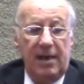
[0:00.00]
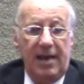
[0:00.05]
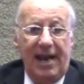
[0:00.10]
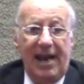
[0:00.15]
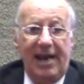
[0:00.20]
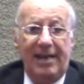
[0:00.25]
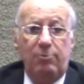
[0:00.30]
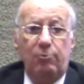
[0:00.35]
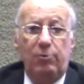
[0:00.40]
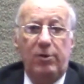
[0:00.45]

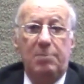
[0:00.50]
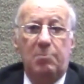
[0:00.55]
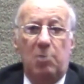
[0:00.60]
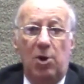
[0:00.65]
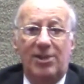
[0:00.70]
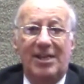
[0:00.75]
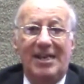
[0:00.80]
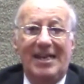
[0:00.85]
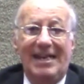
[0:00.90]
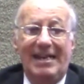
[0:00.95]
and we
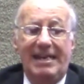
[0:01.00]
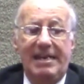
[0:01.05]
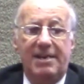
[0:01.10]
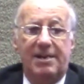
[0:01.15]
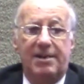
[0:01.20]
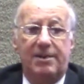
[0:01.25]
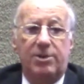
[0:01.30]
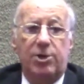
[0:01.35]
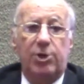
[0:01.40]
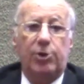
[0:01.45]
model
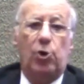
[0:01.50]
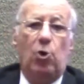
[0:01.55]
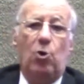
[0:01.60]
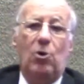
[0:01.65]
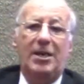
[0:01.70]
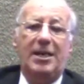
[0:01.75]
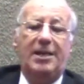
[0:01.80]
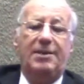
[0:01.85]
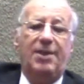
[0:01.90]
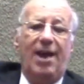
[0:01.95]
here not
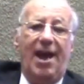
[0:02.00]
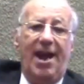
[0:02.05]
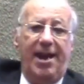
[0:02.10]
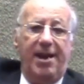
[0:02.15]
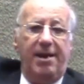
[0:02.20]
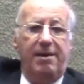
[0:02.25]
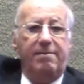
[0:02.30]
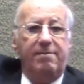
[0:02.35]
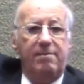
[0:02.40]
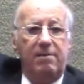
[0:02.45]
only the
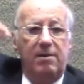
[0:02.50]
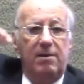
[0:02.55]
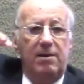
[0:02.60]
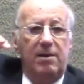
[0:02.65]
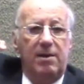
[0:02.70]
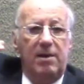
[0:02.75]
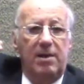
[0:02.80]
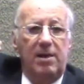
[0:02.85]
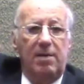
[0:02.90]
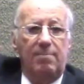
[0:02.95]
air,
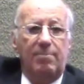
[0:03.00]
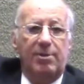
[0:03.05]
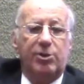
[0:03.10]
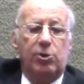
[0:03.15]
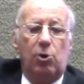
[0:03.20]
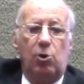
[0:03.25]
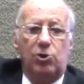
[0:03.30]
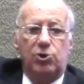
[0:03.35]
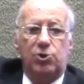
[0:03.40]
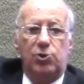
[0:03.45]
but
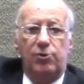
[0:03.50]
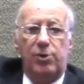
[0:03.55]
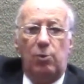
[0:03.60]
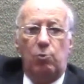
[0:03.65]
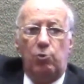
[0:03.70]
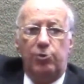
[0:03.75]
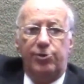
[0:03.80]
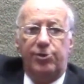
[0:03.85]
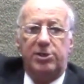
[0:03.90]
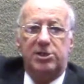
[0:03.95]
also the
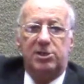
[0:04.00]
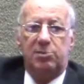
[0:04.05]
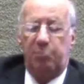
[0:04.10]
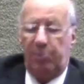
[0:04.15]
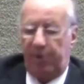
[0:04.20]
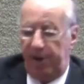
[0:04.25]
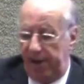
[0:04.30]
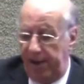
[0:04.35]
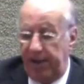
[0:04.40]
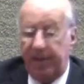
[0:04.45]
water
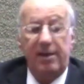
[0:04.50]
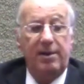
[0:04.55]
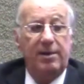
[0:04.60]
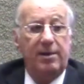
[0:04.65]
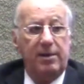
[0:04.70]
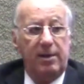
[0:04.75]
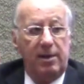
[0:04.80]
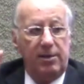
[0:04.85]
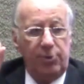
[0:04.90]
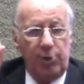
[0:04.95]
spray
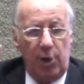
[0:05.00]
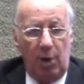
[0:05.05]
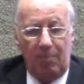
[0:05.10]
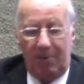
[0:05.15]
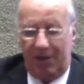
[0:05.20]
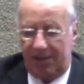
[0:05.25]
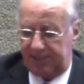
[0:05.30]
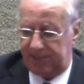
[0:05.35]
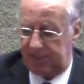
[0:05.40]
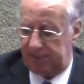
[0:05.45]

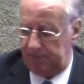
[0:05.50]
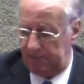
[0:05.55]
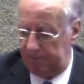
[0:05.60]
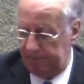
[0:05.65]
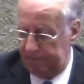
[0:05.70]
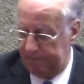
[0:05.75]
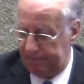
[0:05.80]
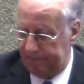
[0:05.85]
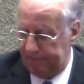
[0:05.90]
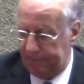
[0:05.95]
droplets
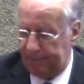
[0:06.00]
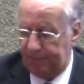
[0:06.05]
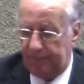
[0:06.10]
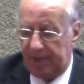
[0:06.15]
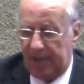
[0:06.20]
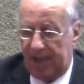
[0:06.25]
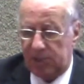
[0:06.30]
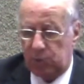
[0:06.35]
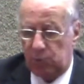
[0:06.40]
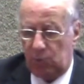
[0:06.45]

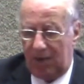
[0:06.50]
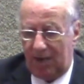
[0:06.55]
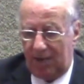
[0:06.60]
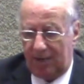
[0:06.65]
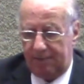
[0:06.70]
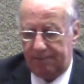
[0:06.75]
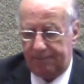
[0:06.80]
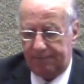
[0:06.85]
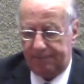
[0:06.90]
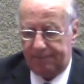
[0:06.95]
as well.
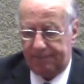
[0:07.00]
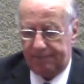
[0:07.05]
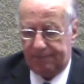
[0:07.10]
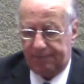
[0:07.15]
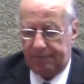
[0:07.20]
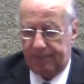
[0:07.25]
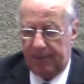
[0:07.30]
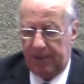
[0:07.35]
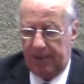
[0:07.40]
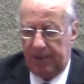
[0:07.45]

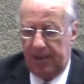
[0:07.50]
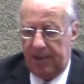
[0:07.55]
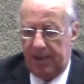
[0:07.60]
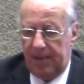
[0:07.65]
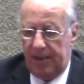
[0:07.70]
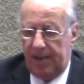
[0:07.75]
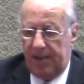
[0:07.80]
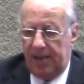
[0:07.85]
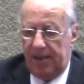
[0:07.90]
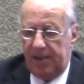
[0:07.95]

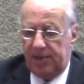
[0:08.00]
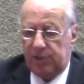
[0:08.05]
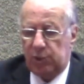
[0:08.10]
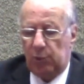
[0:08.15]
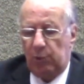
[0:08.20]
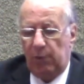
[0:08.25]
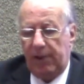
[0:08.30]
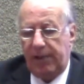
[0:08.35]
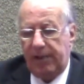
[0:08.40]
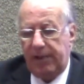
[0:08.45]

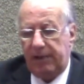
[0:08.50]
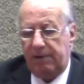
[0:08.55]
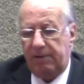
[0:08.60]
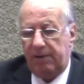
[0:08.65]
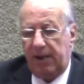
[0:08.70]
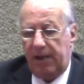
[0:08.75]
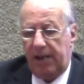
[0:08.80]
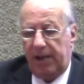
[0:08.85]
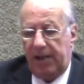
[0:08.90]
So here,